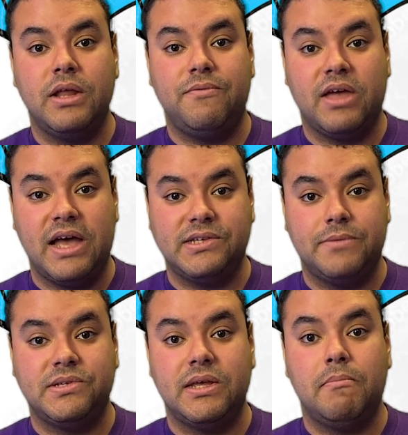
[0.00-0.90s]
If you guys
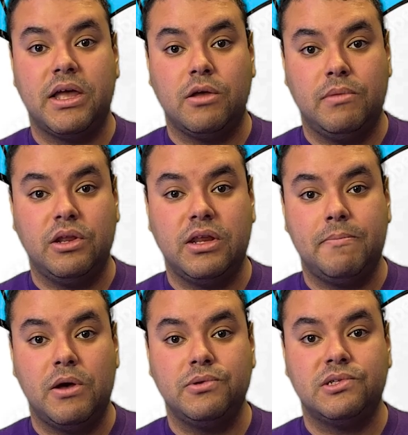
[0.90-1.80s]
have seen my community
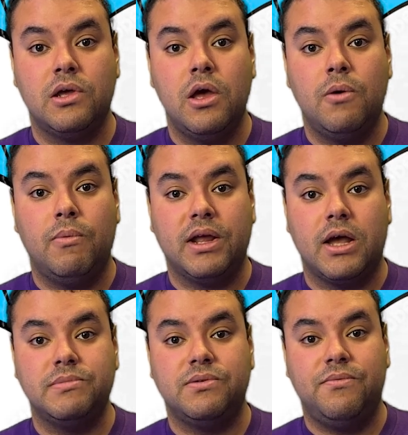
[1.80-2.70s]
posts when it
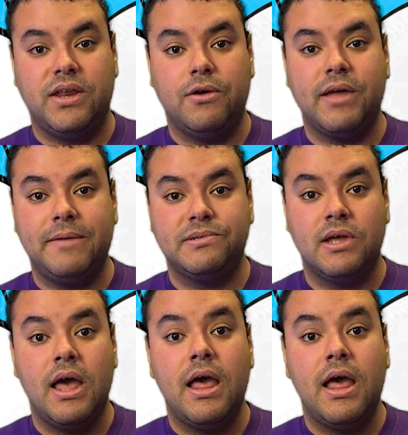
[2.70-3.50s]
comes to video games,